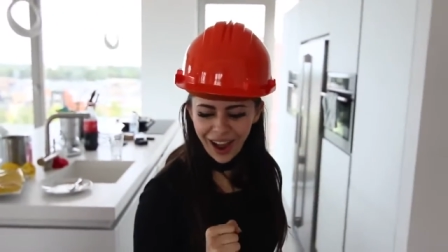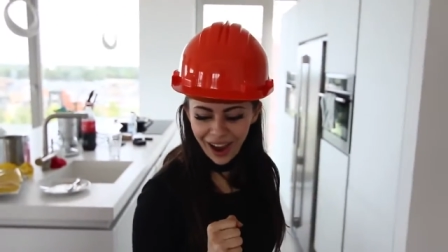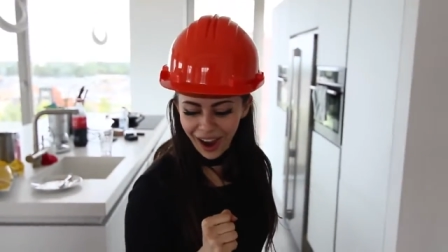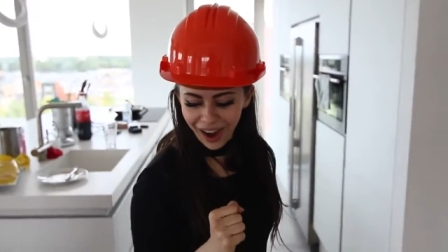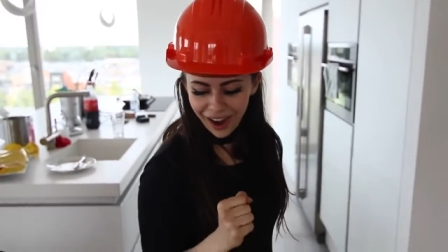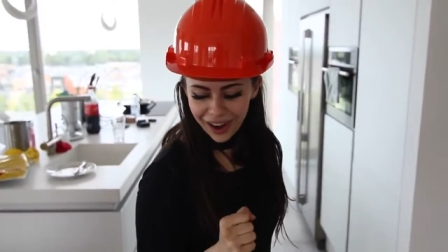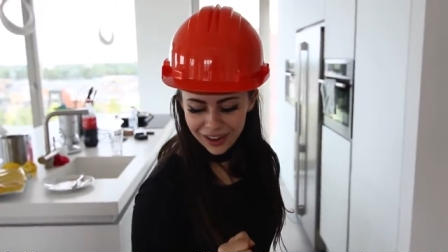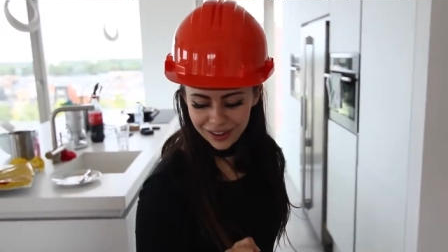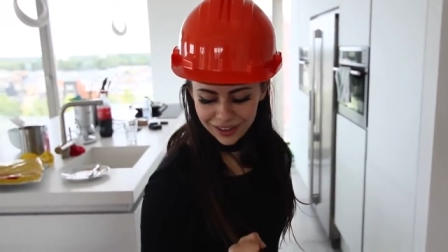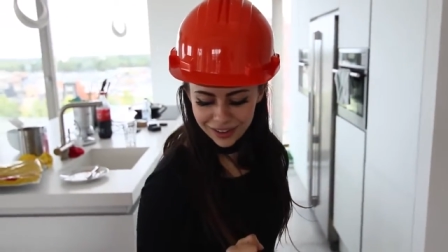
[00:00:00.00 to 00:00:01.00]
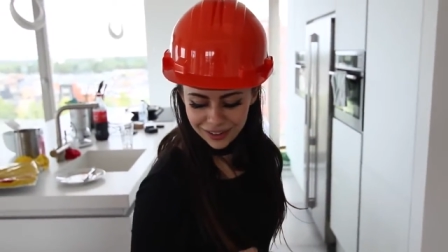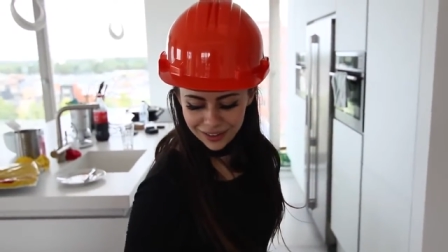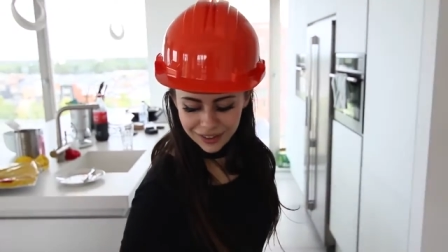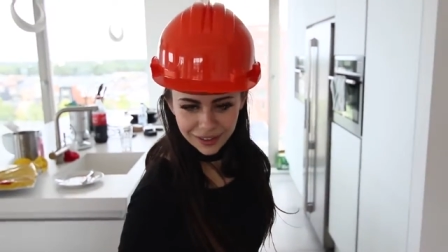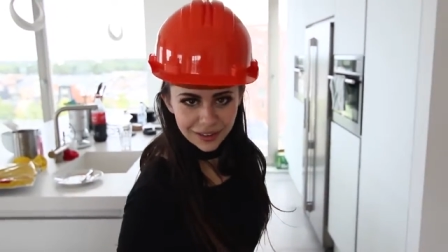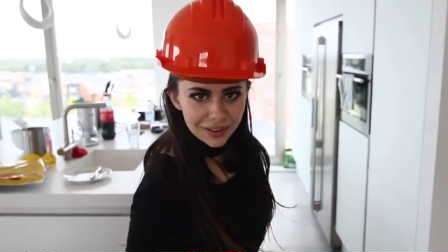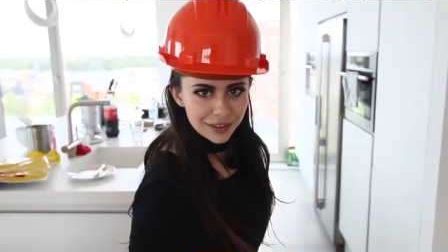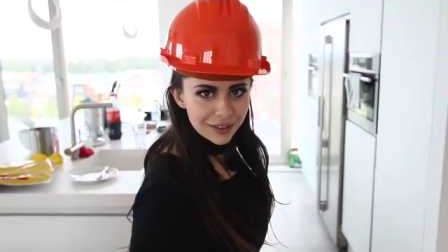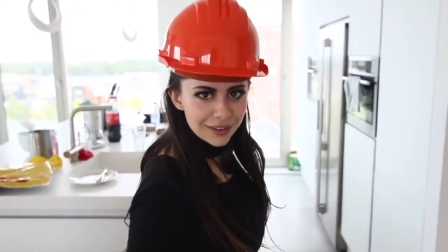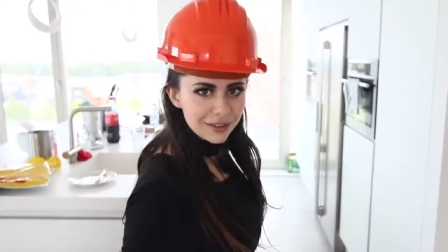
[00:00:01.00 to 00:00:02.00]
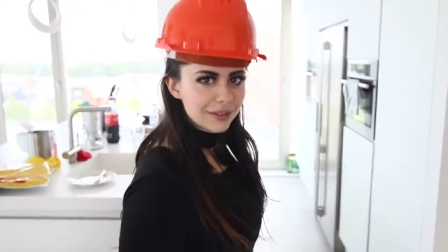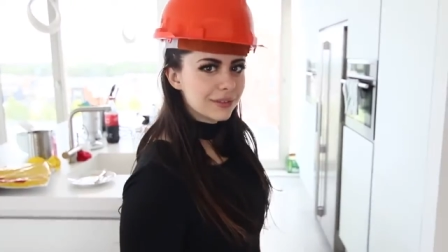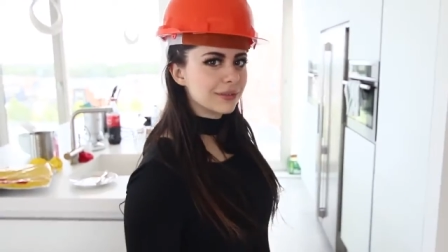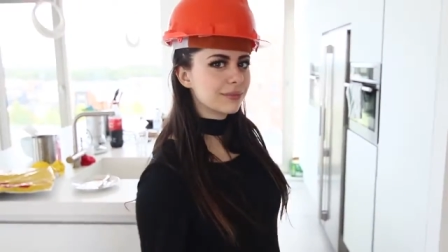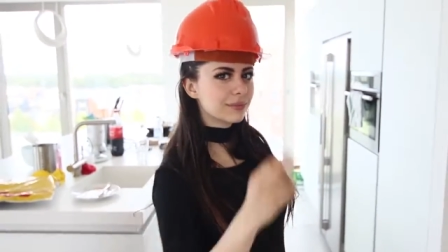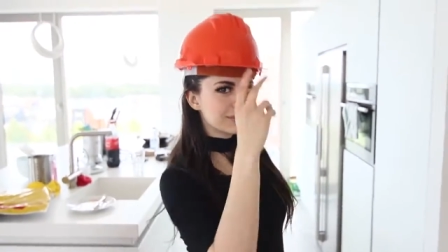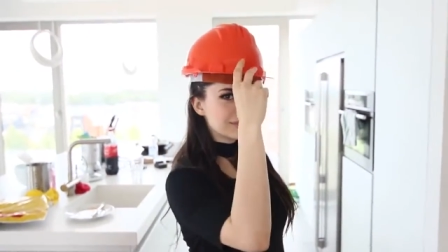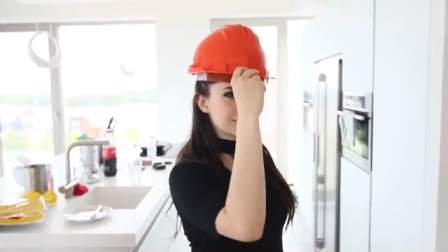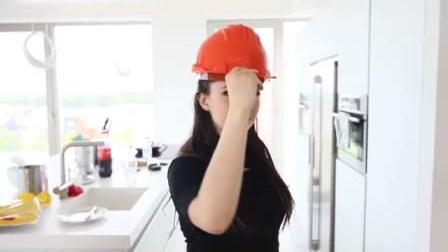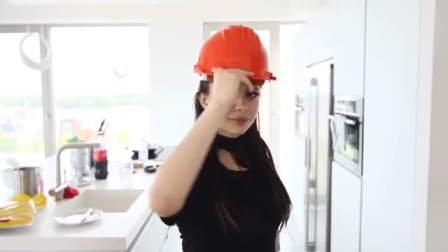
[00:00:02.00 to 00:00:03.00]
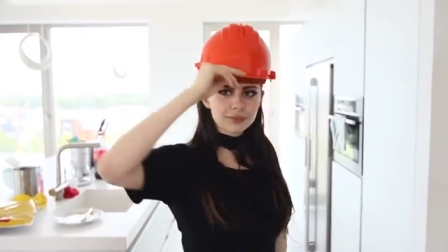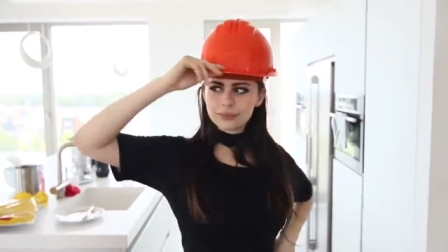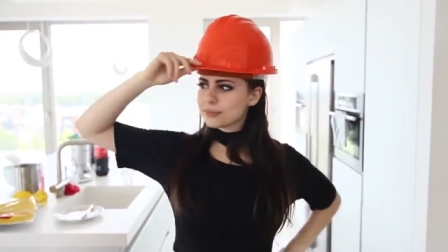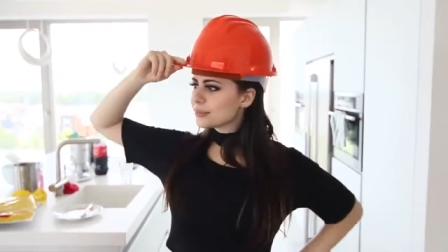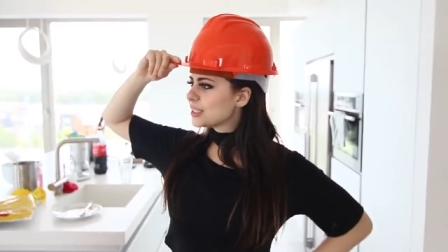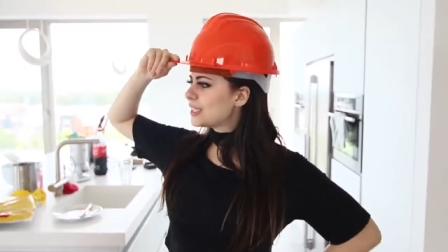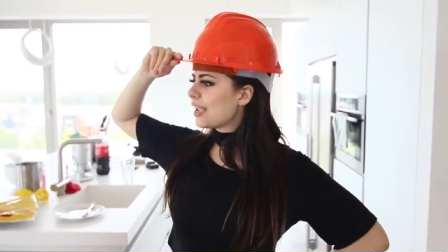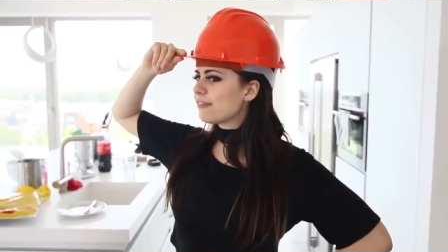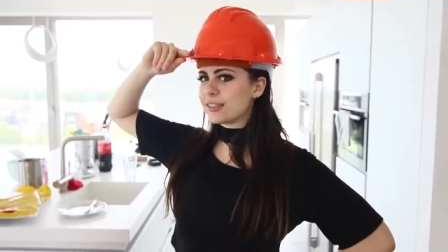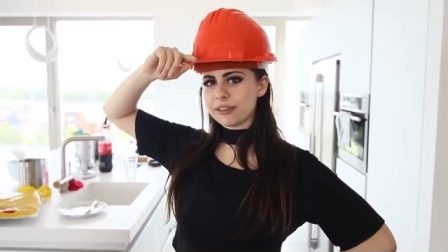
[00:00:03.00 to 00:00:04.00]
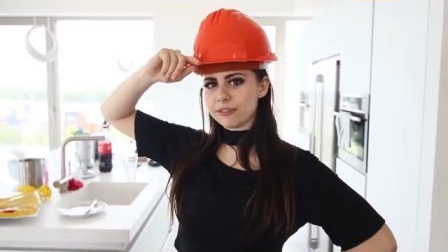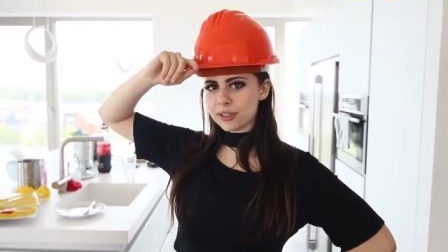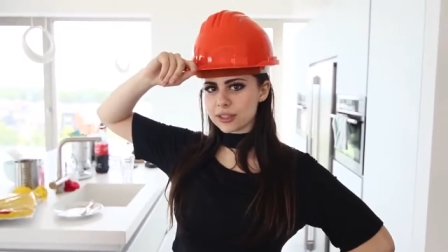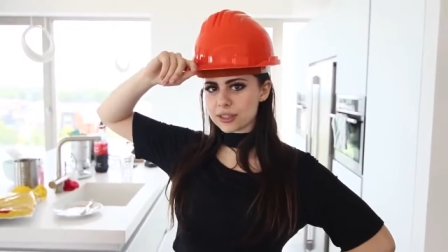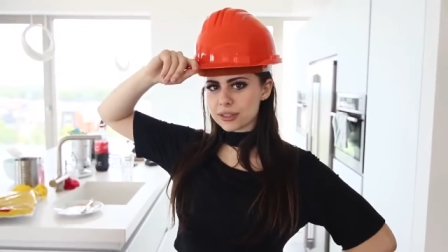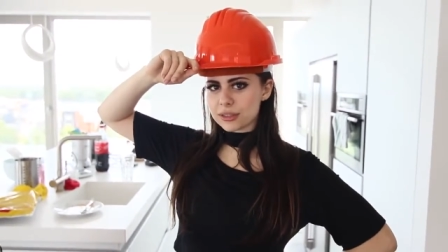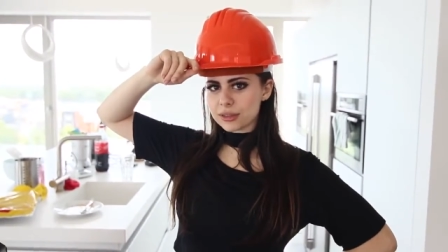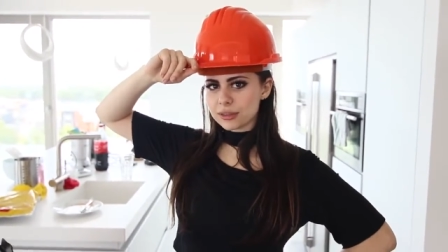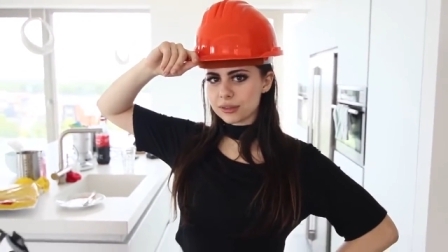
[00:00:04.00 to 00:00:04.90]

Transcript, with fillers: Safety is my number one priority. Safety first.